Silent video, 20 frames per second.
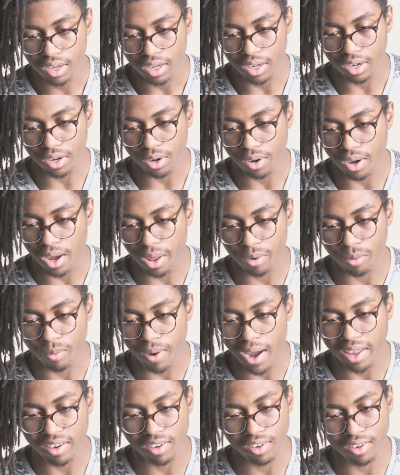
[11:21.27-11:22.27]
You know,
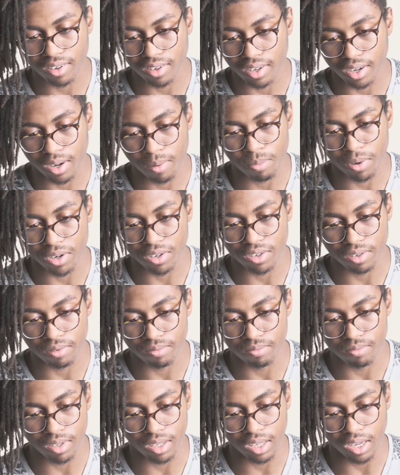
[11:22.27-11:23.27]
otherwise it's just like a bunch
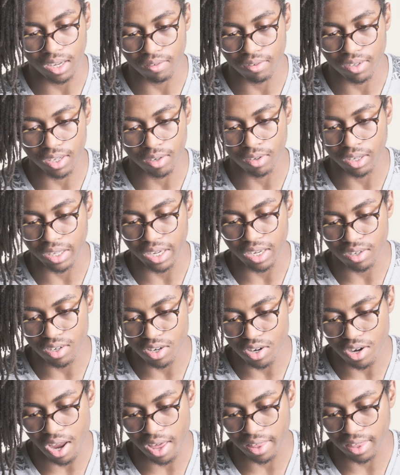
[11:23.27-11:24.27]
of leaves that lead
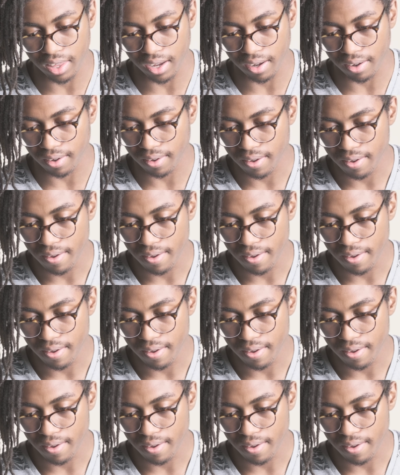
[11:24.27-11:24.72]
to nothing.